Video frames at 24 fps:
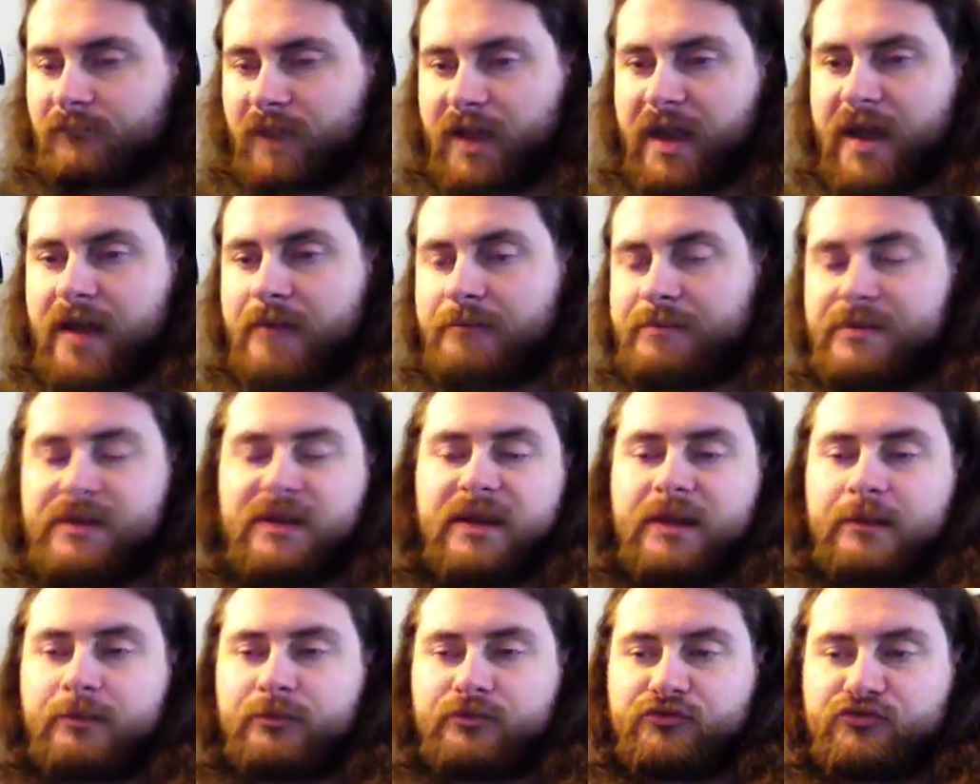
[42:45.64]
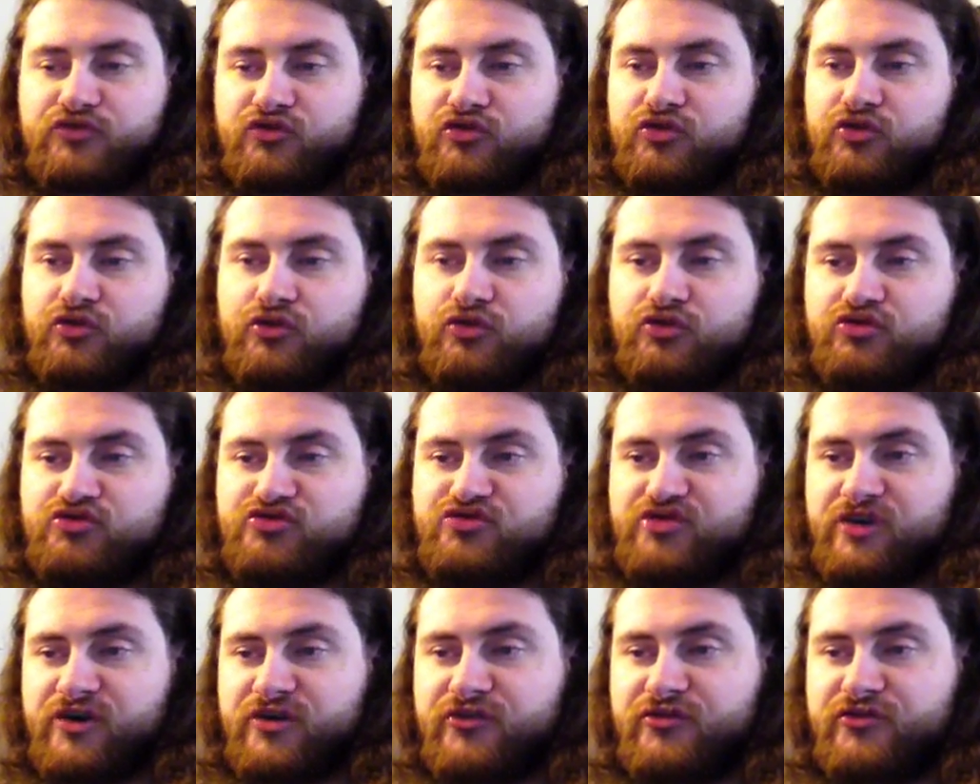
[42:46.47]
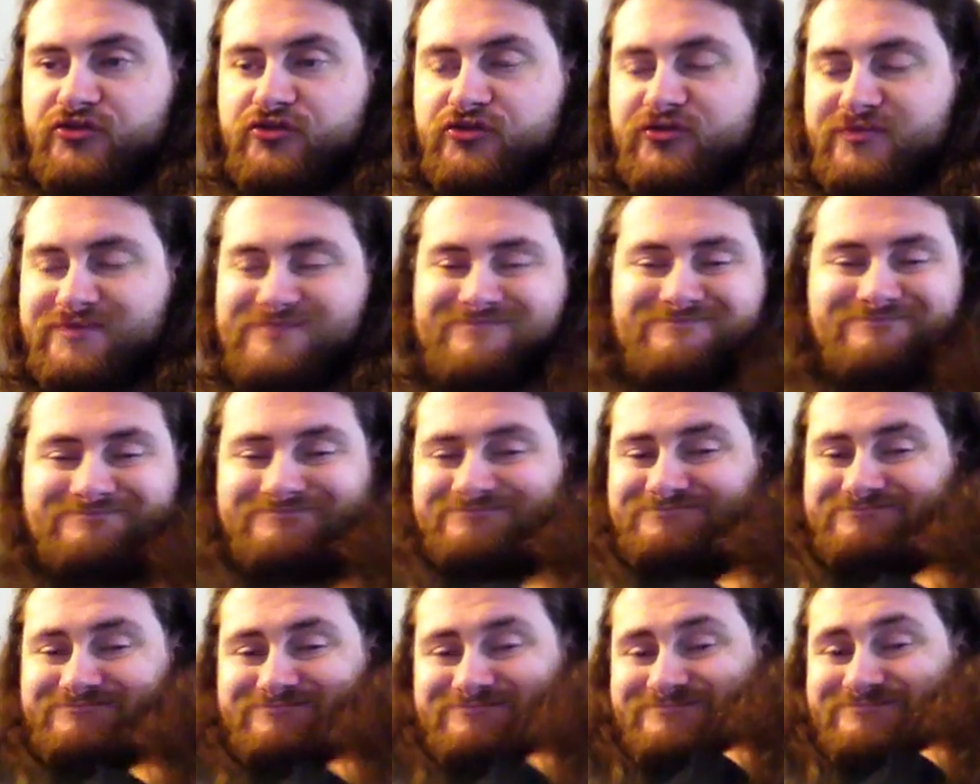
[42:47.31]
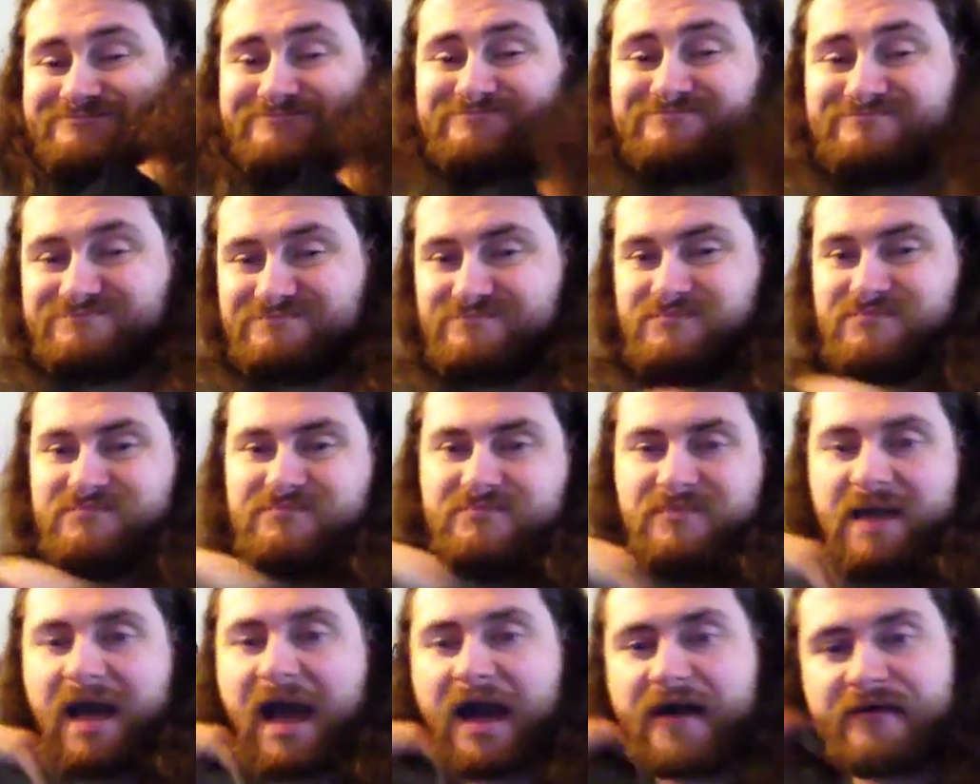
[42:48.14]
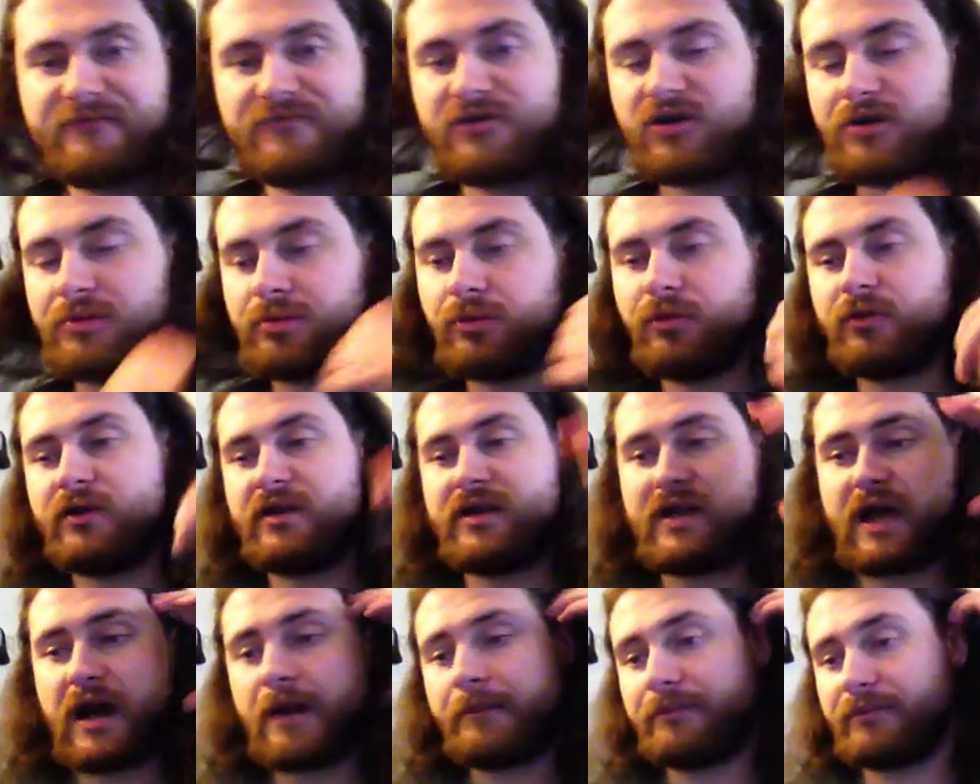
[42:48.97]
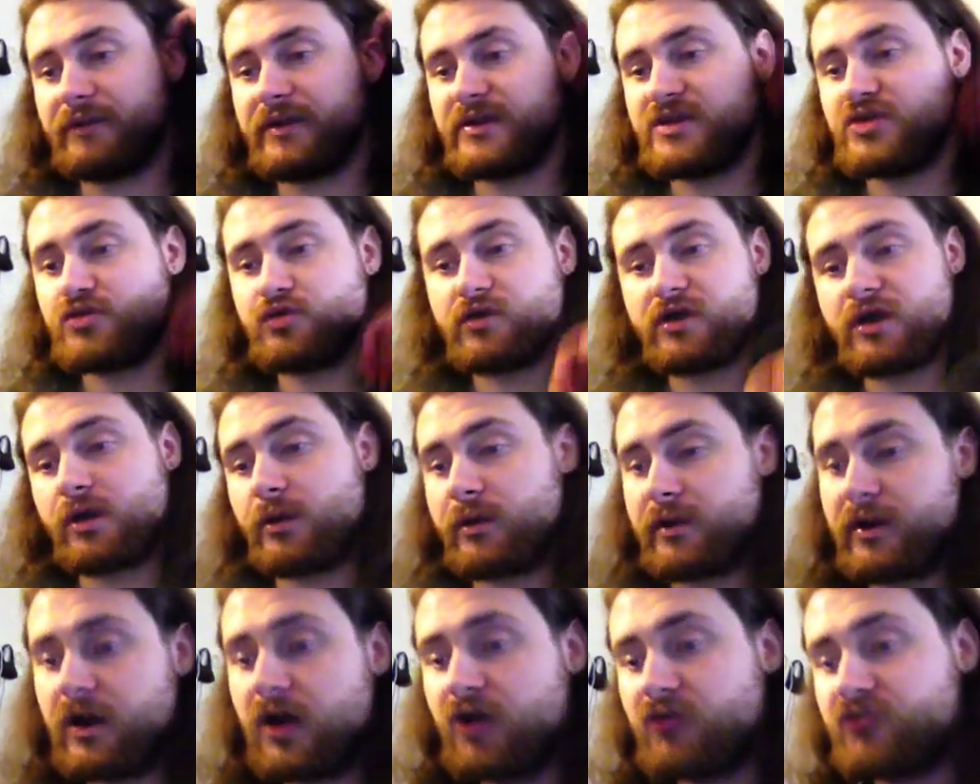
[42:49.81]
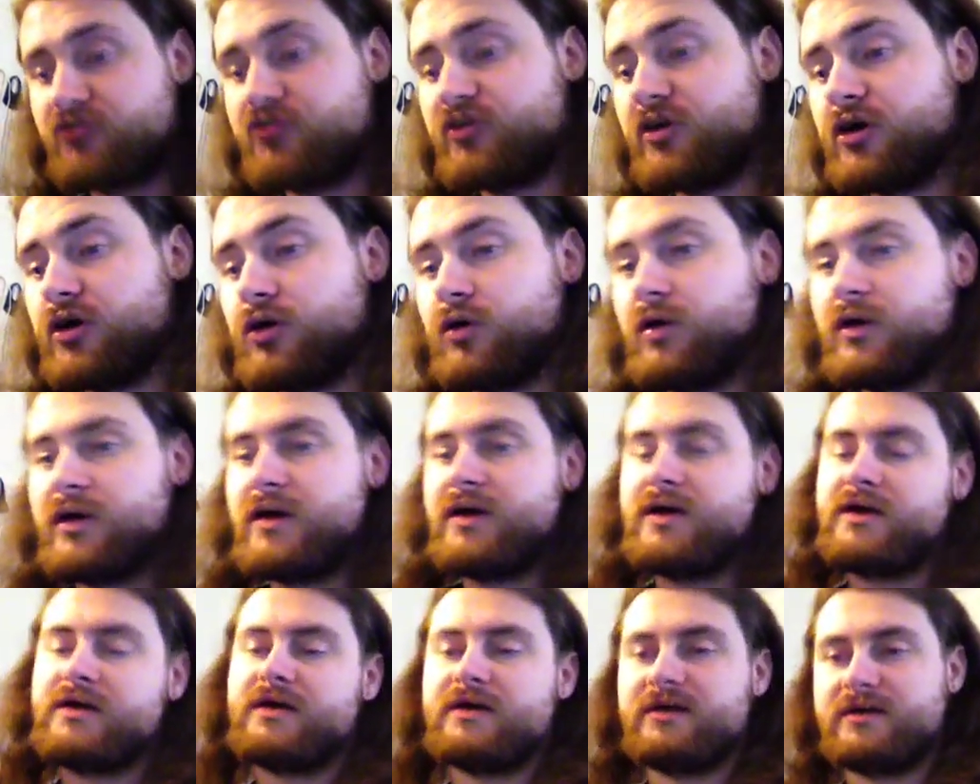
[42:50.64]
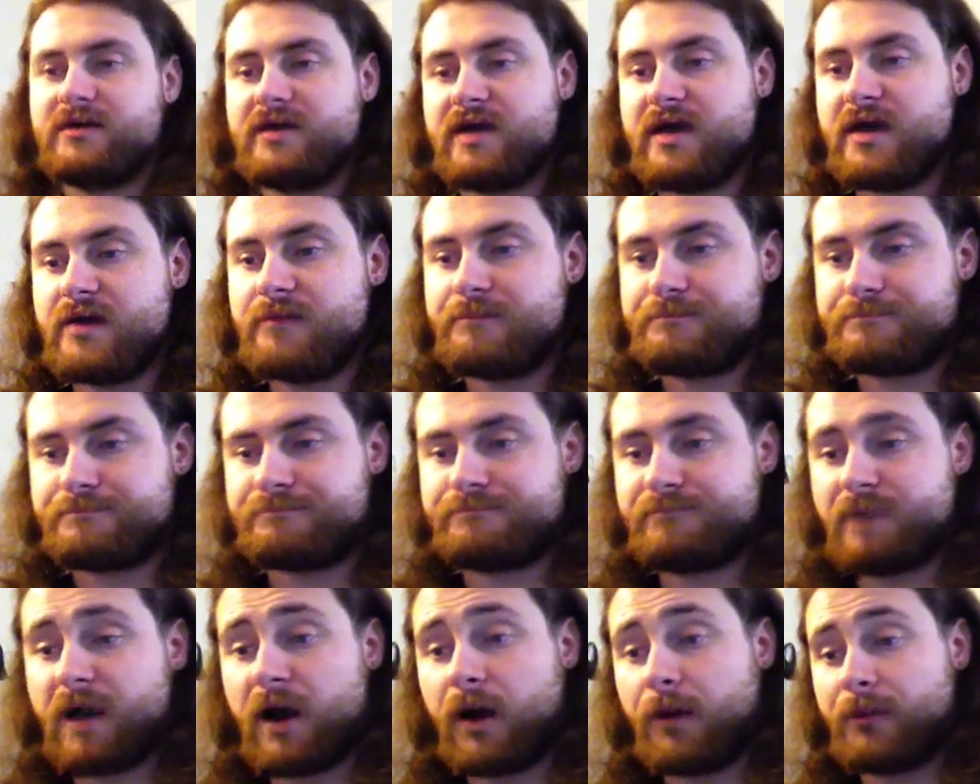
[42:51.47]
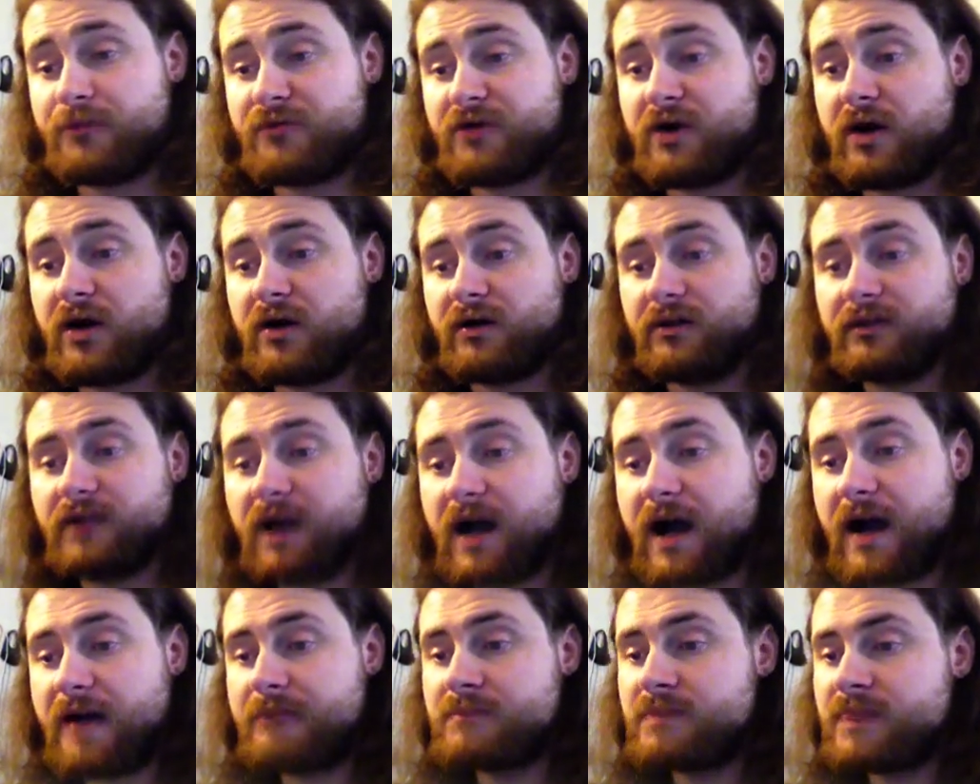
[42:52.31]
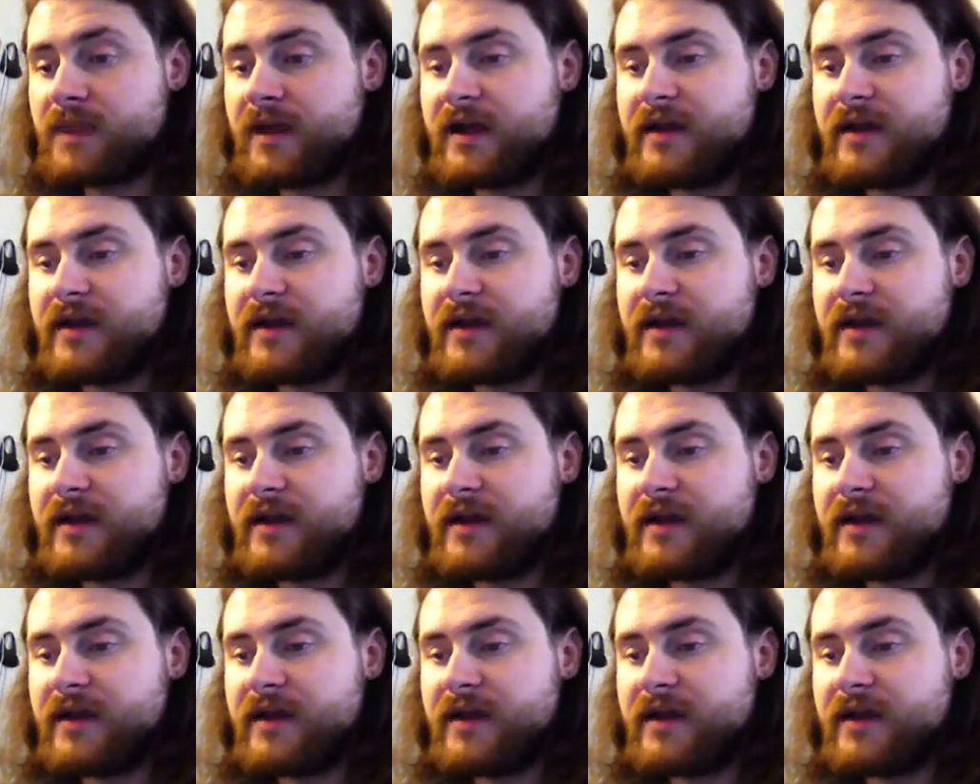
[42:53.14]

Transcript: and being able to just have your opponent not play Yu-Gi-Oh at all. So it helps out a lot.